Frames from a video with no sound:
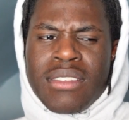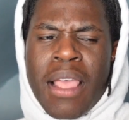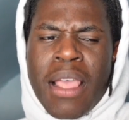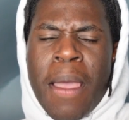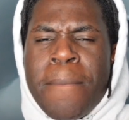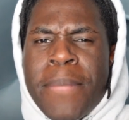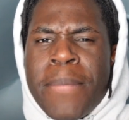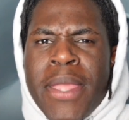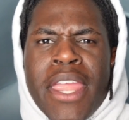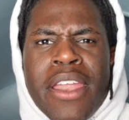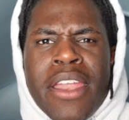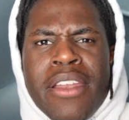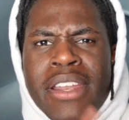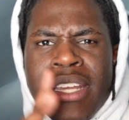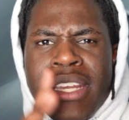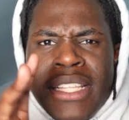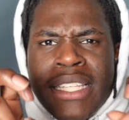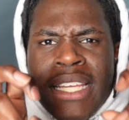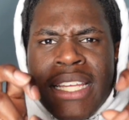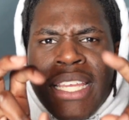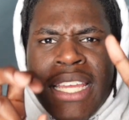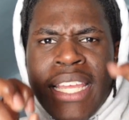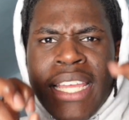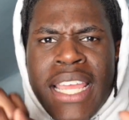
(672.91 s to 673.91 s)

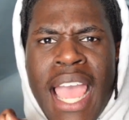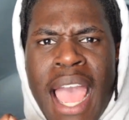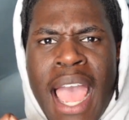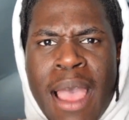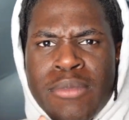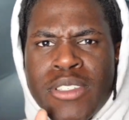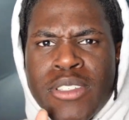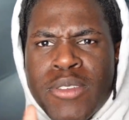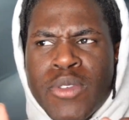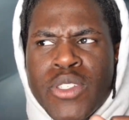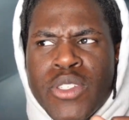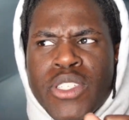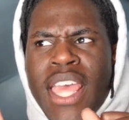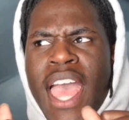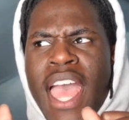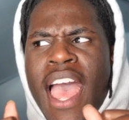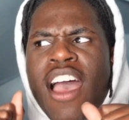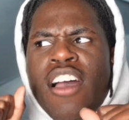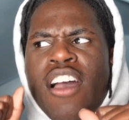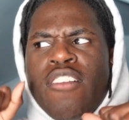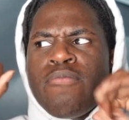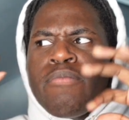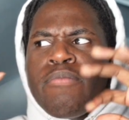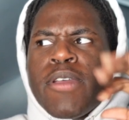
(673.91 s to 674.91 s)
apparently I'm supposed to
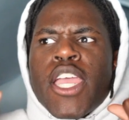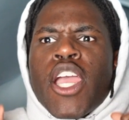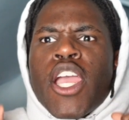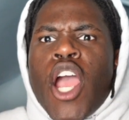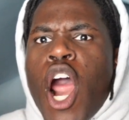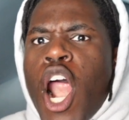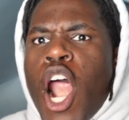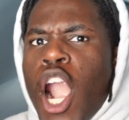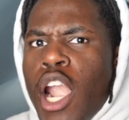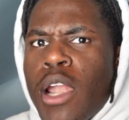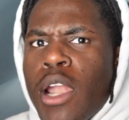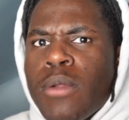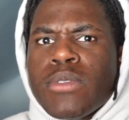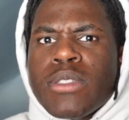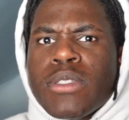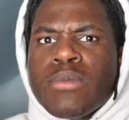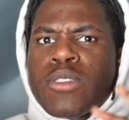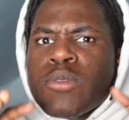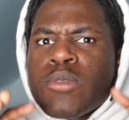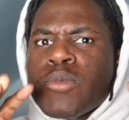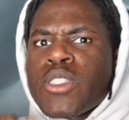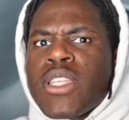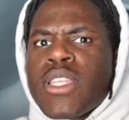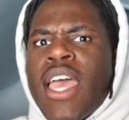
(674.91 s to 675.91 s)
have big arms. I'm
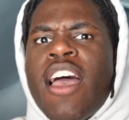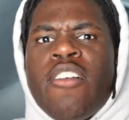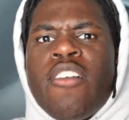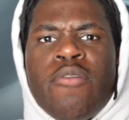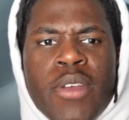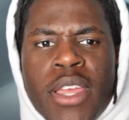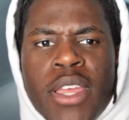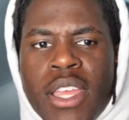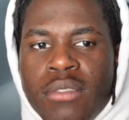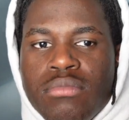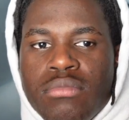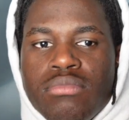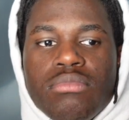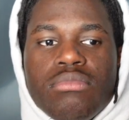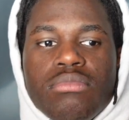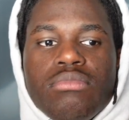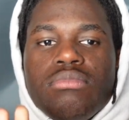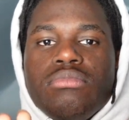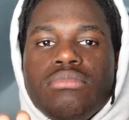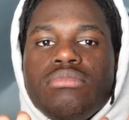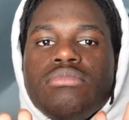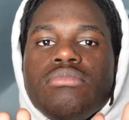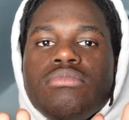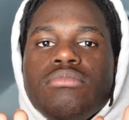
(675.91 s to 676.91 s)
supposed to have big.
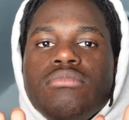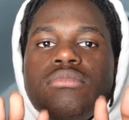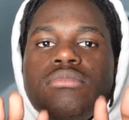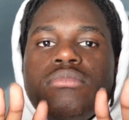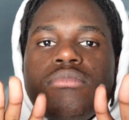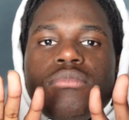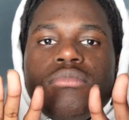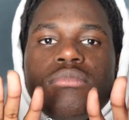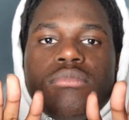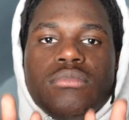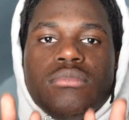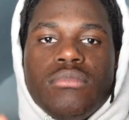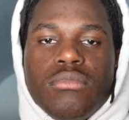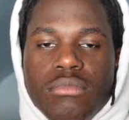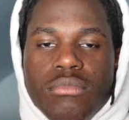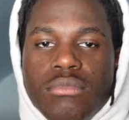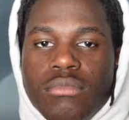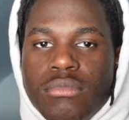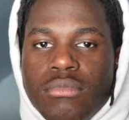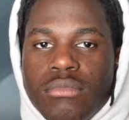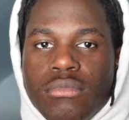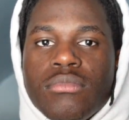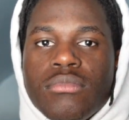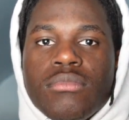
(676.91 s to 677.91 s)
Mm.
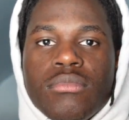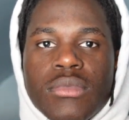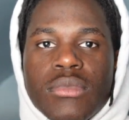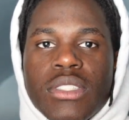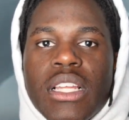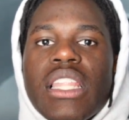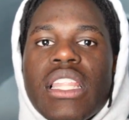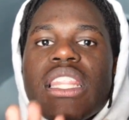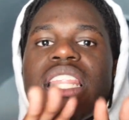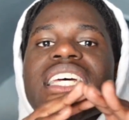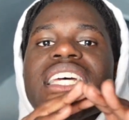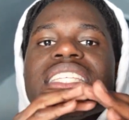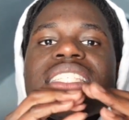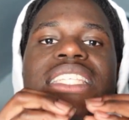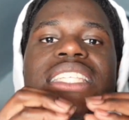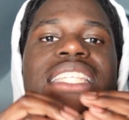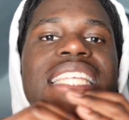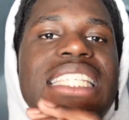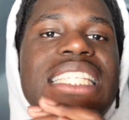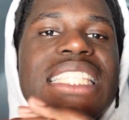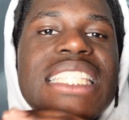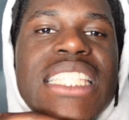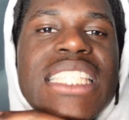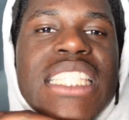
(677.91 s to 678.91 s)
Let's
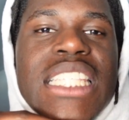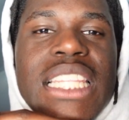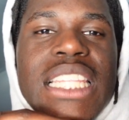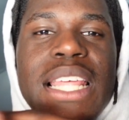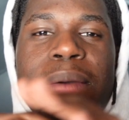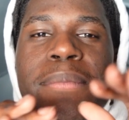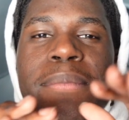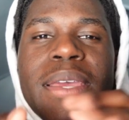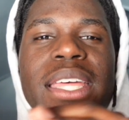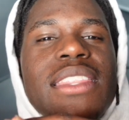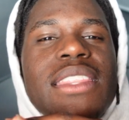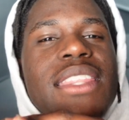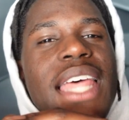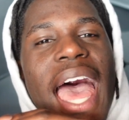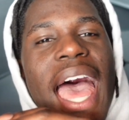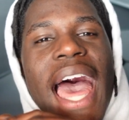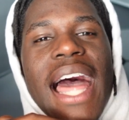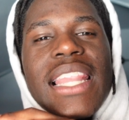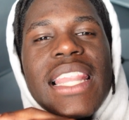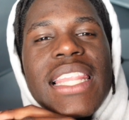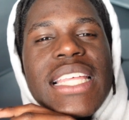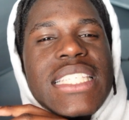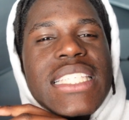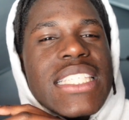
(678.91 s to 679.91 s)
let's limit
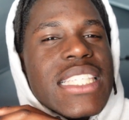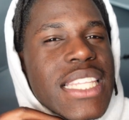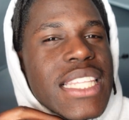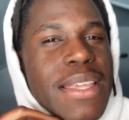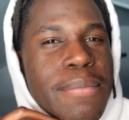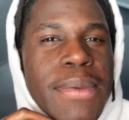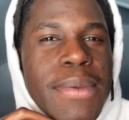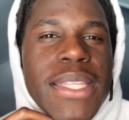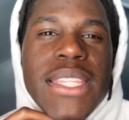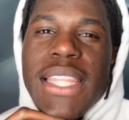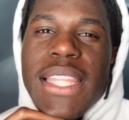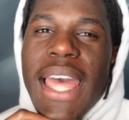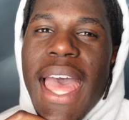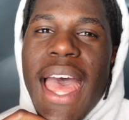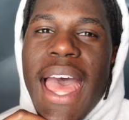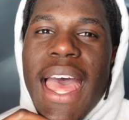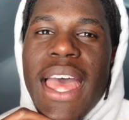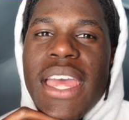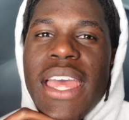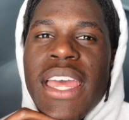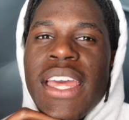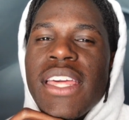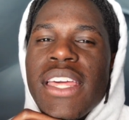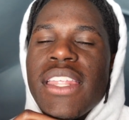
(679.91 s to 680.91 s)
that. Let's limit
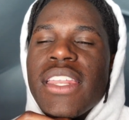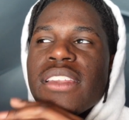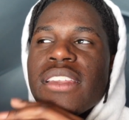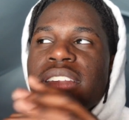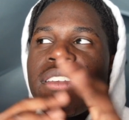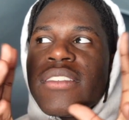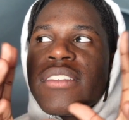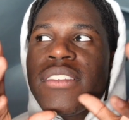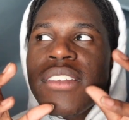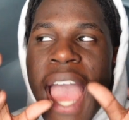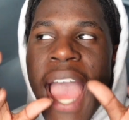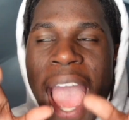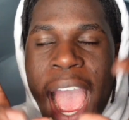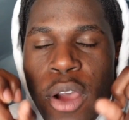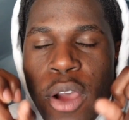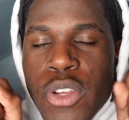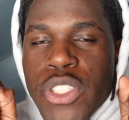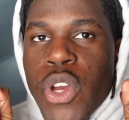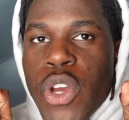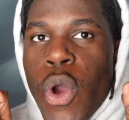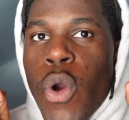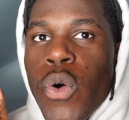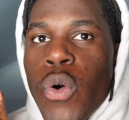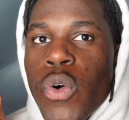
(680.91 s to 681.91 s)
that in
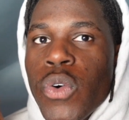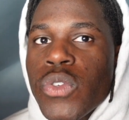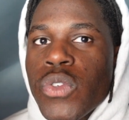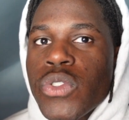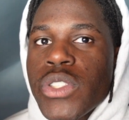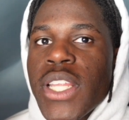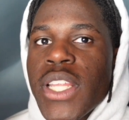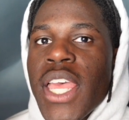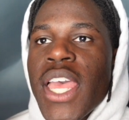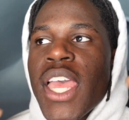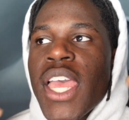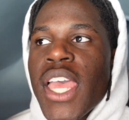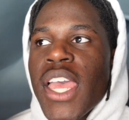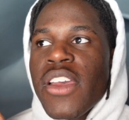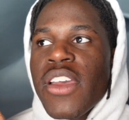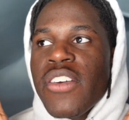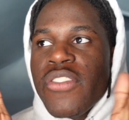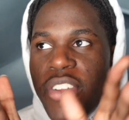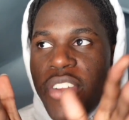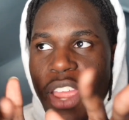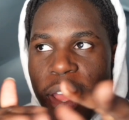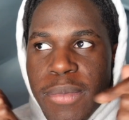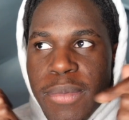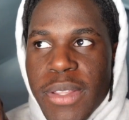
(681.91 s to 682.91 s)
households,
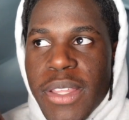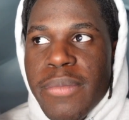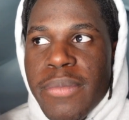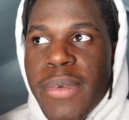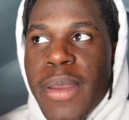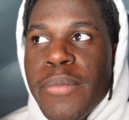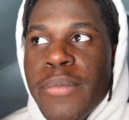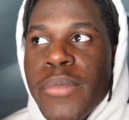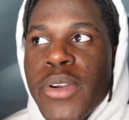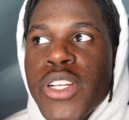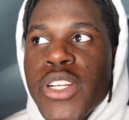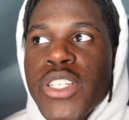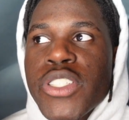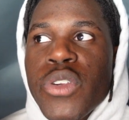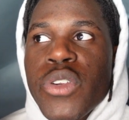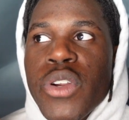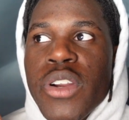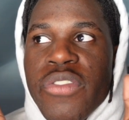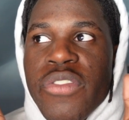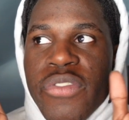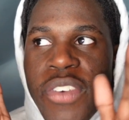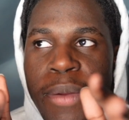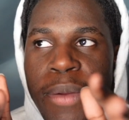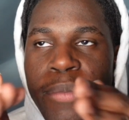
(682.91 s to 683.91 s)
family members
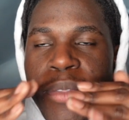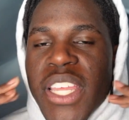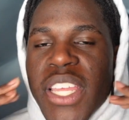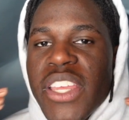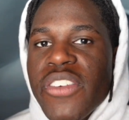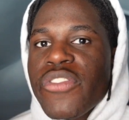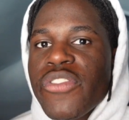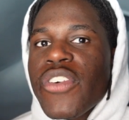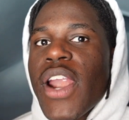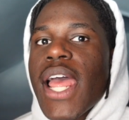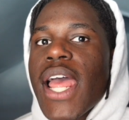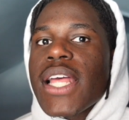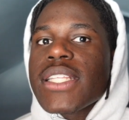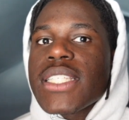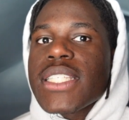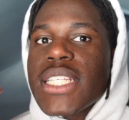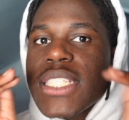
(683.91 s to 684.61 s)
or family friends.